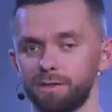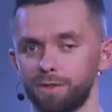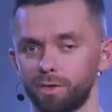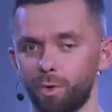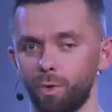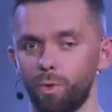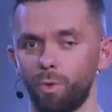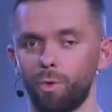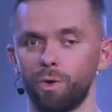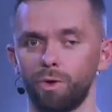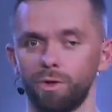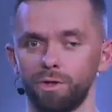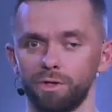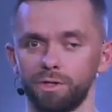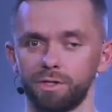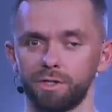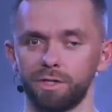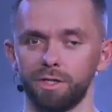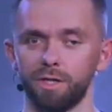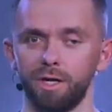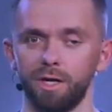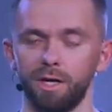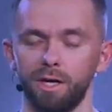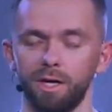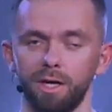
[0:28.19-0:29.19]
course
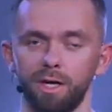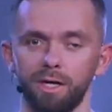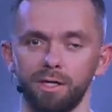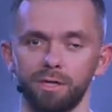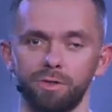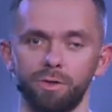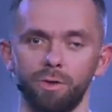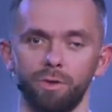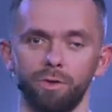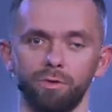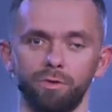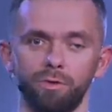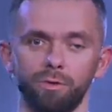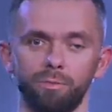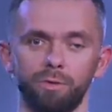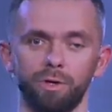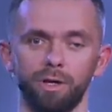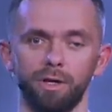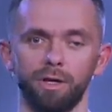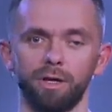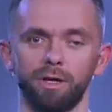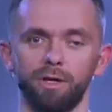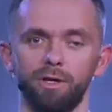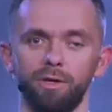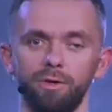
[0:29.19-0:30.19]
is going to bring
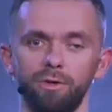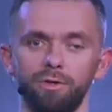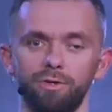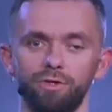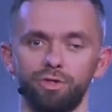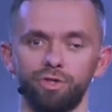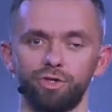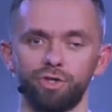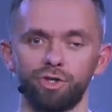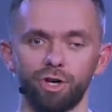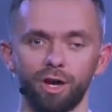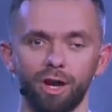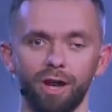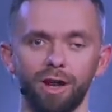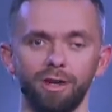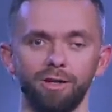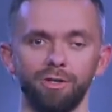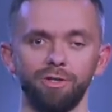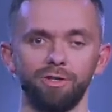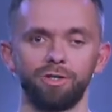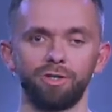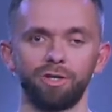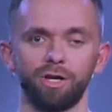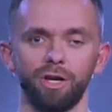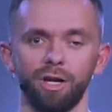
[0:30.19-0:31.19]
a huge
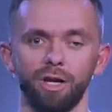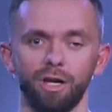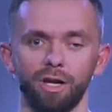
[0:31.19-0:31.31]
change